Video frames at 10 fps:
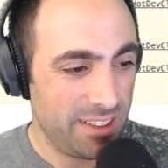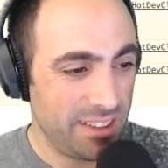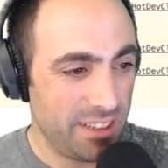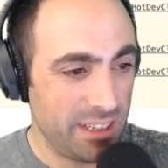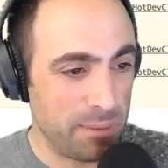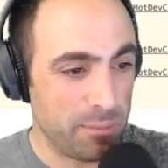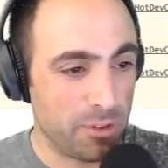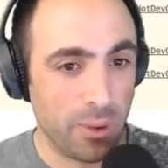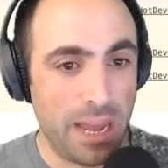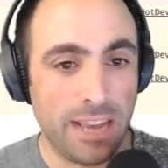No.
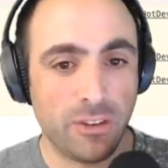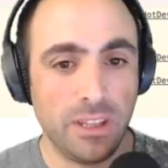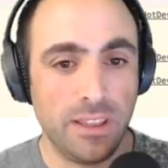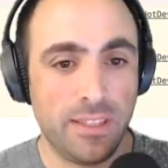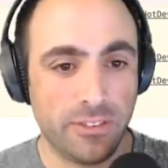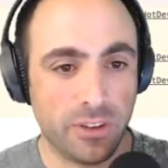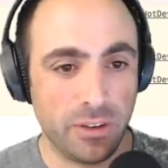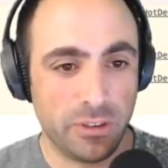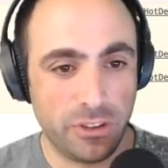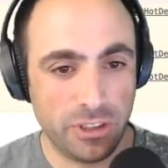So actually, this
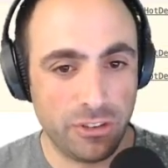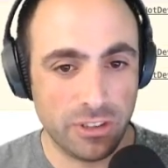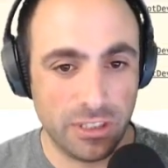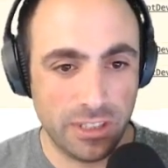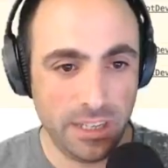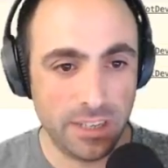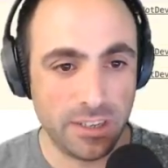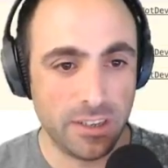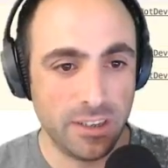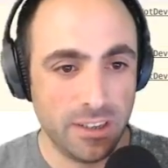conversation
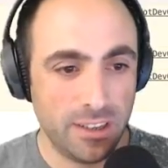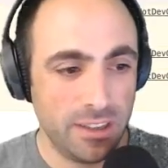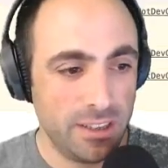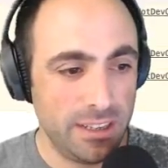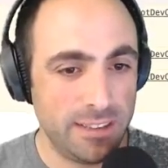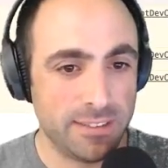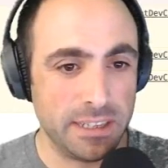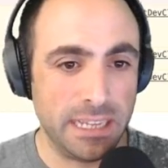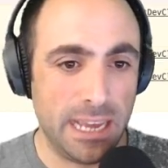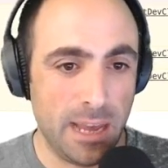here is
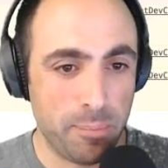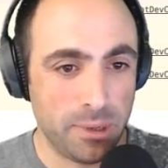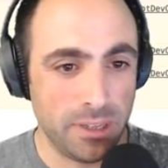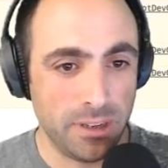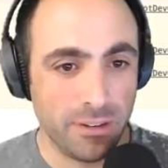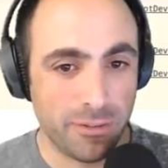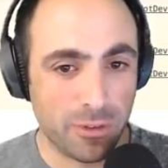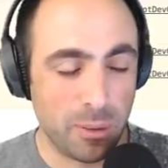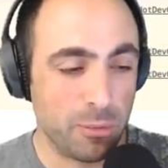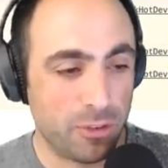going to happen
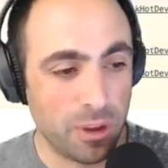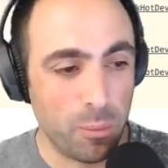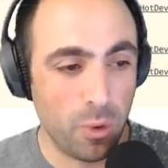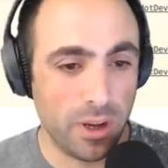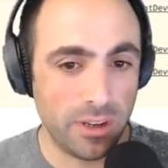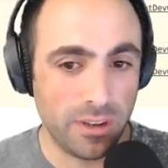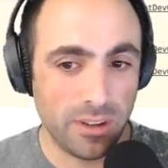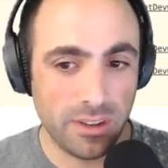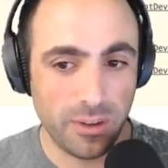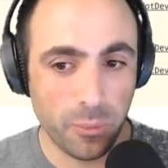from someone
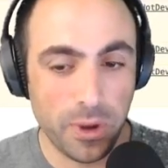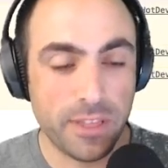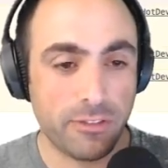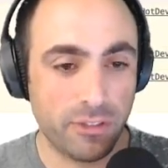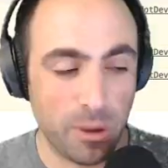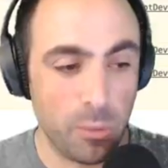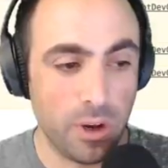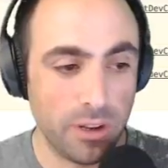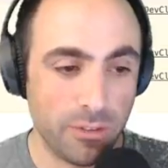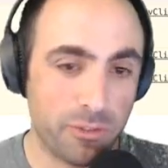
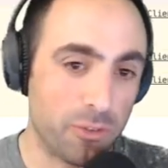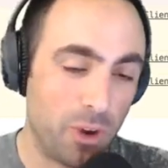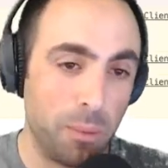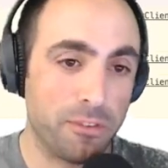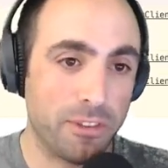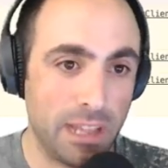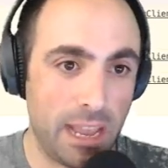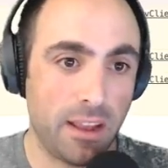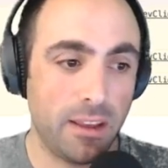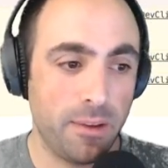from
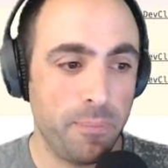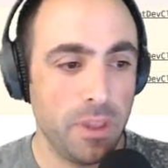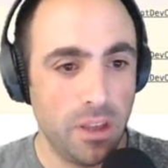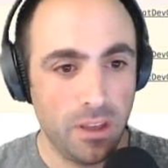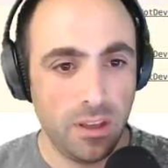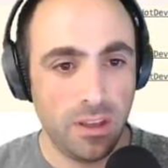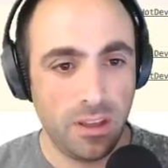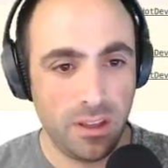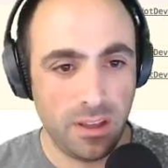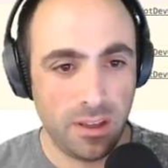Slack.
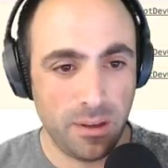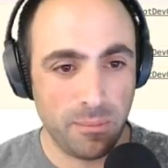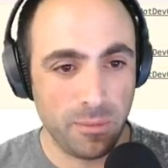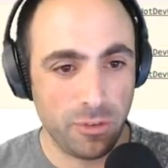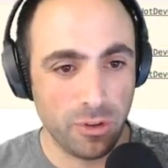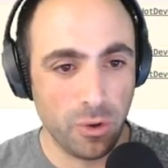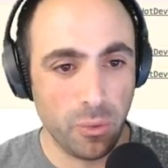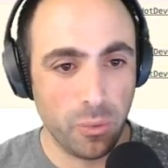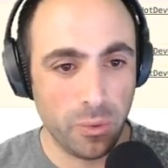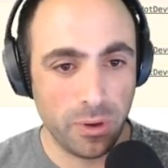
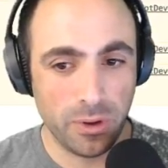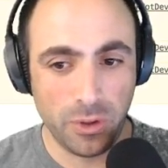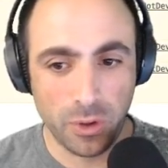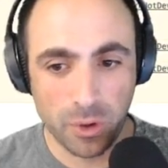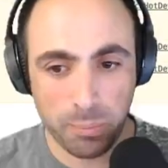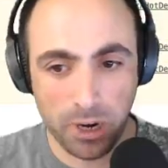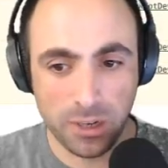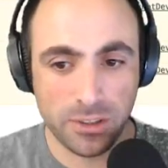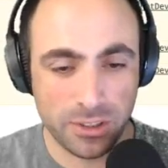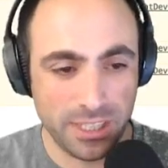So your
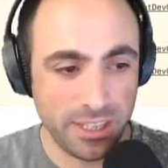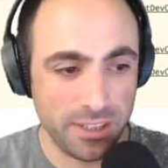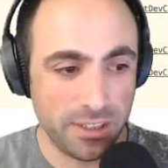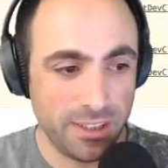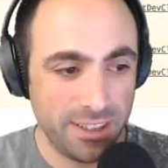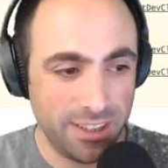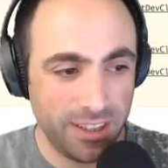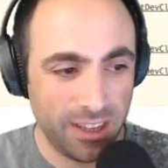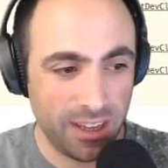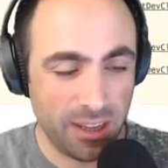partner here,
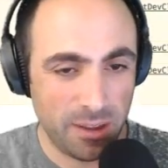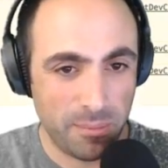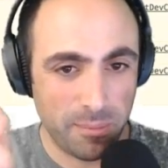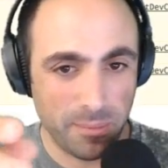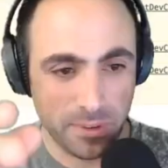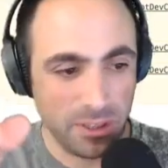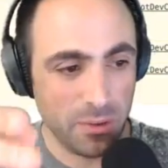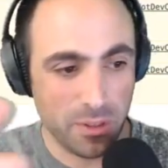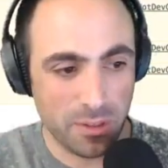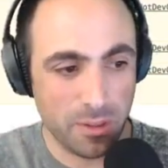
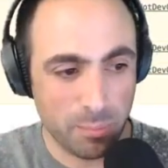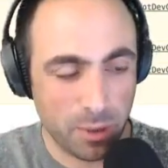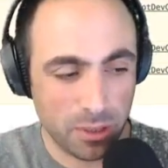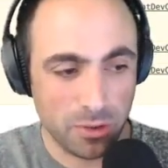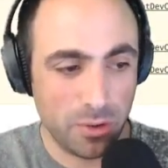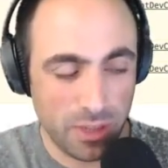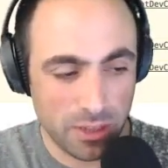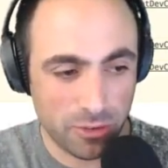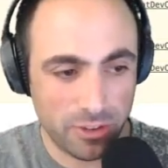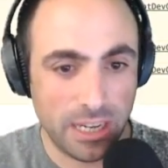the partner on the
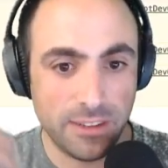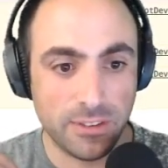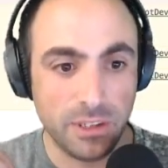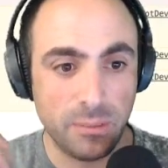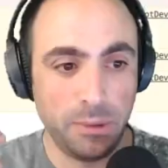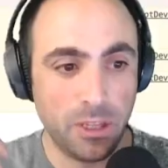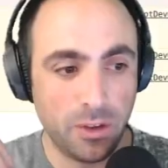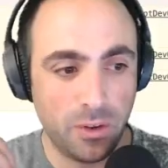other side is going to be